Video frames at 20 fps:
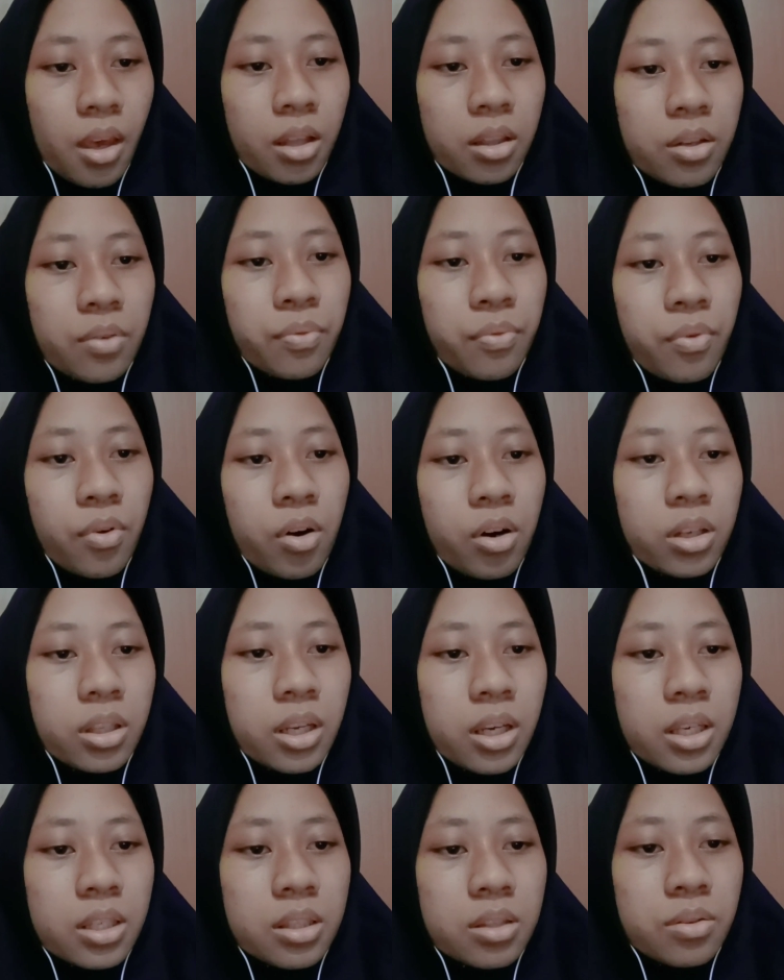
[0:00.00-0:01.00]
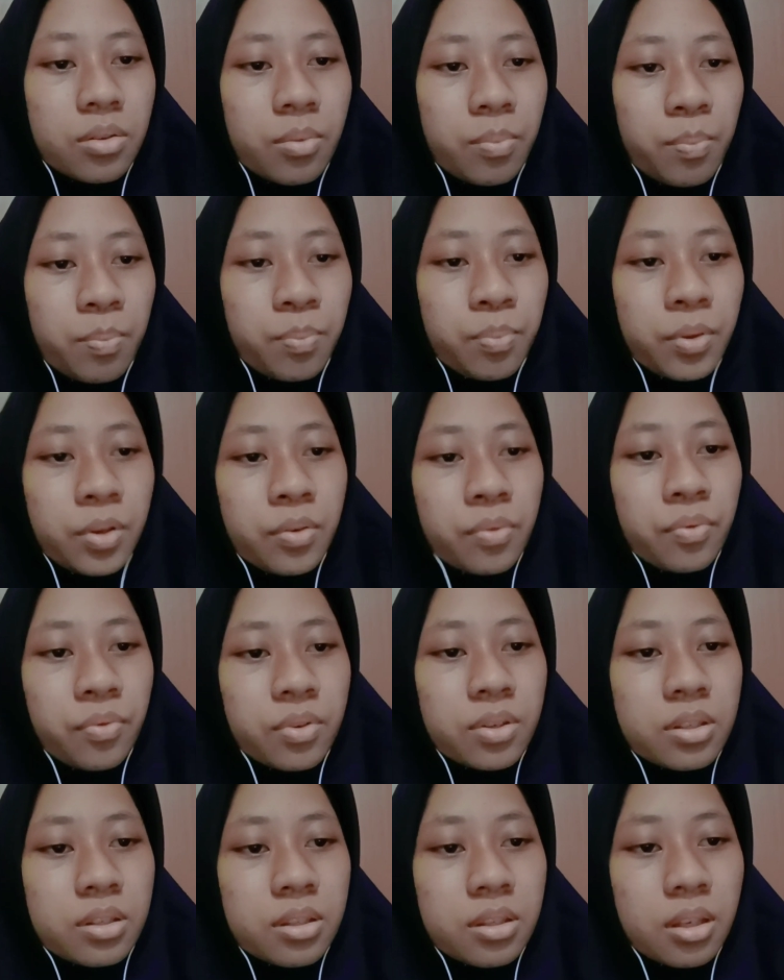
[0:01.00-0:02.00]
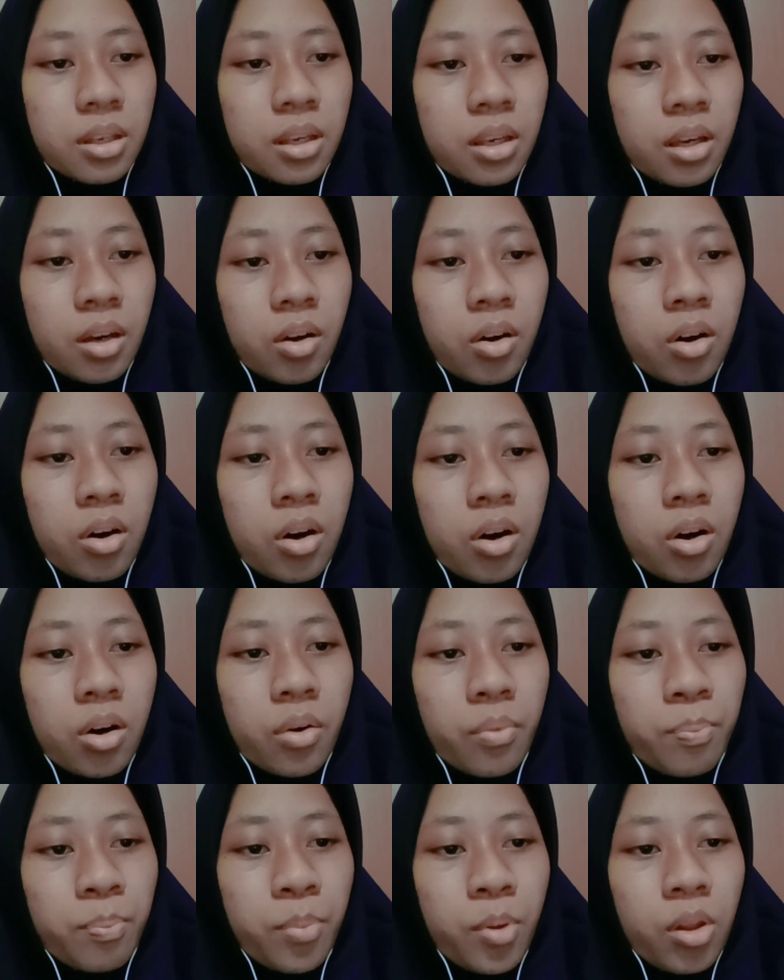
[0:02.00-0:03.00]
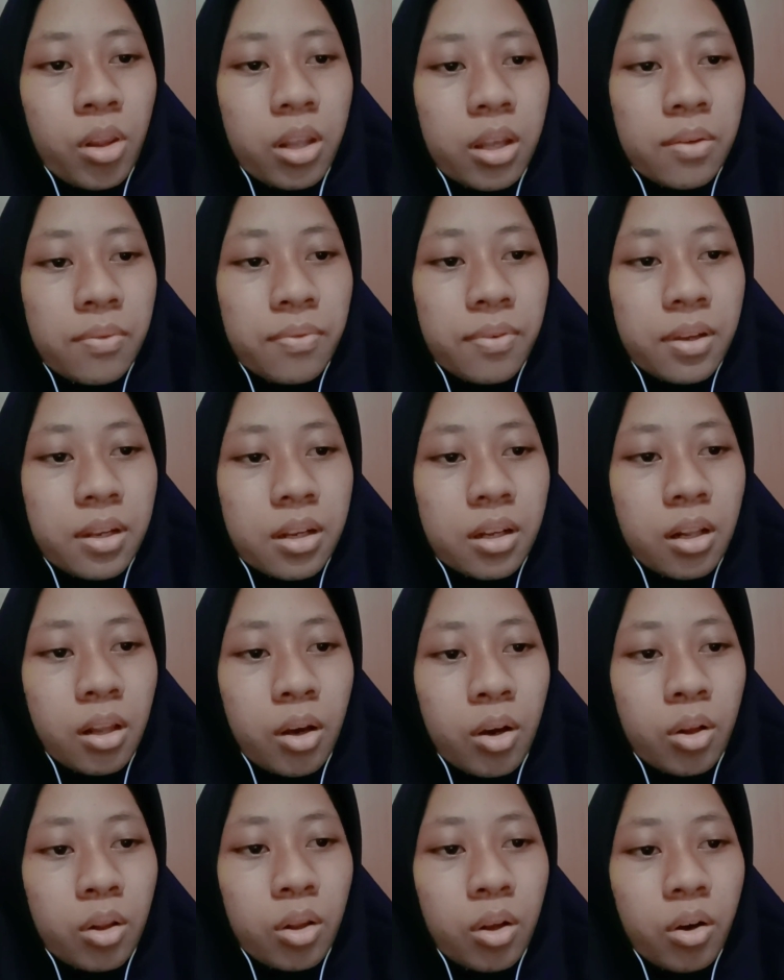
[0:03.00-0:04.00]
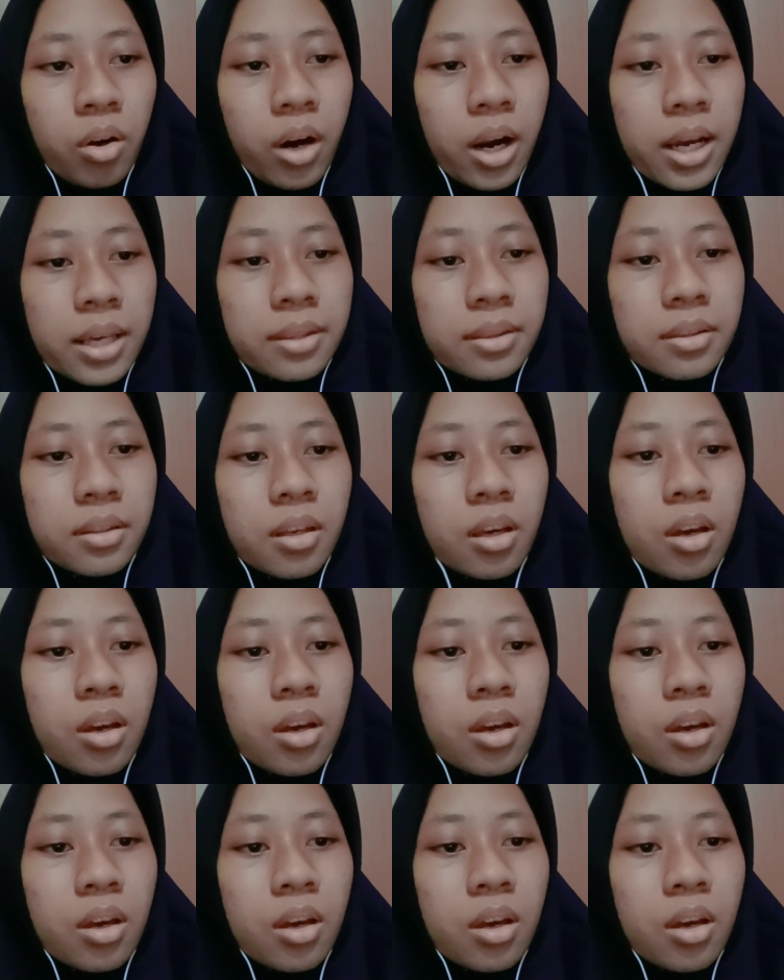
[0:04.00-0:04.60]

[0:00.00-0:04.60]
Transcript: The fourth is PVC or polyvinyl chloride.